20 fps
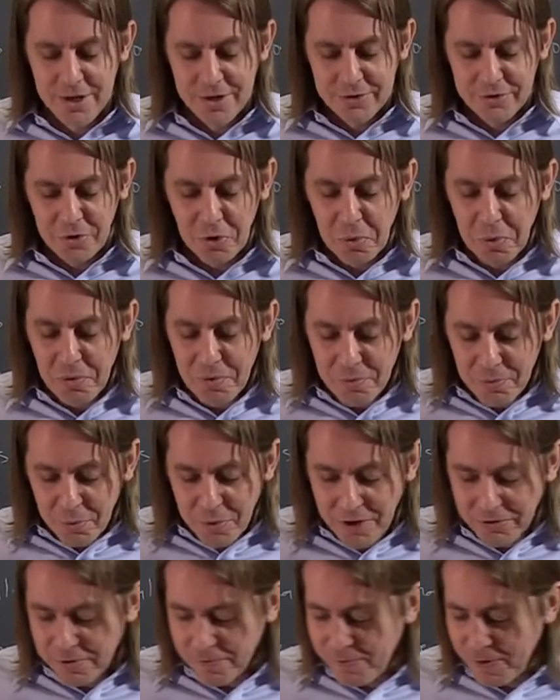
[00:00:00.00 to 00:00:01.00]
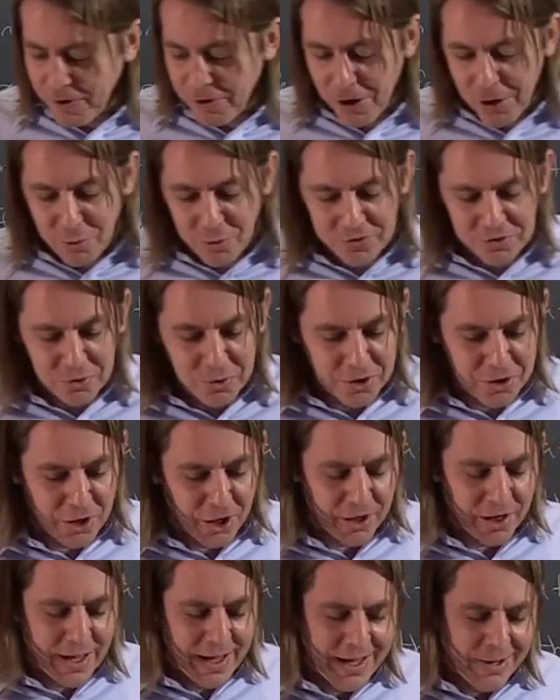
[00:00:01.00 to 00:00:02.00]
So we have to figure out what's going
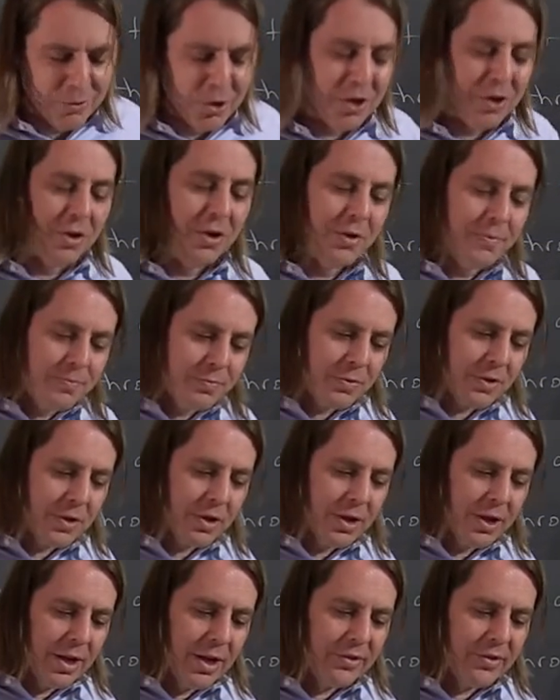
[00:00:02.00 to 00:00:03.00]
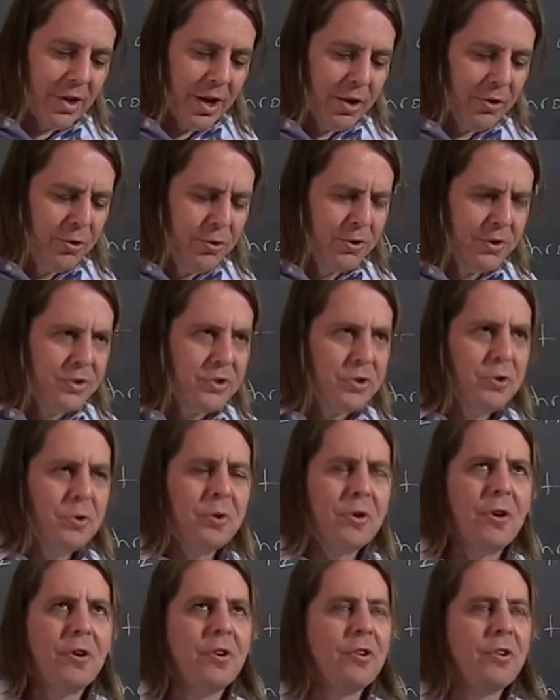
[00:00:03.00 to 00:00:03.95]
on. Well, as I alluded to in our